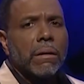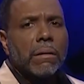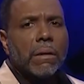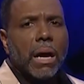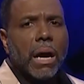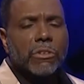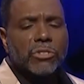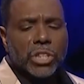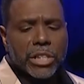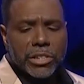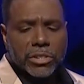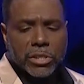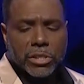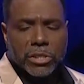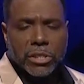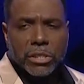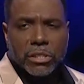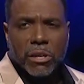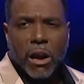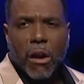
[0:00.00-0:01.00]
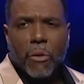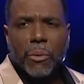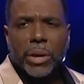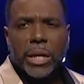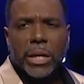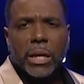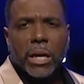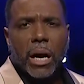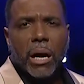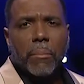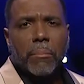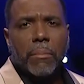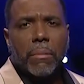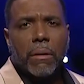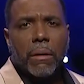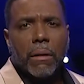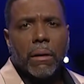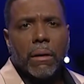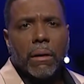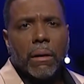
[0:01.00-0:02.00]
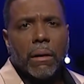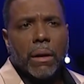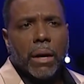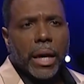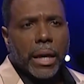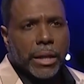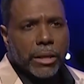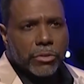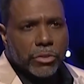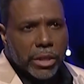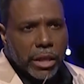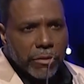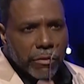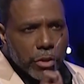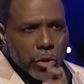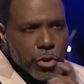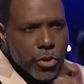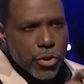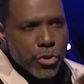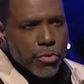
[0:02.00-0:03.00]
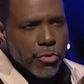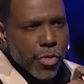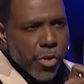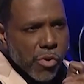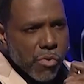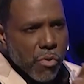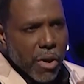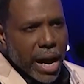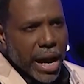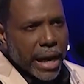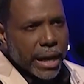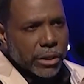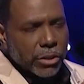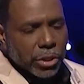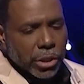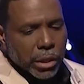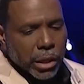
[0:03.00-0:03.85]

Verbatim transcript: Now Jesus has already come, and he's given you the right to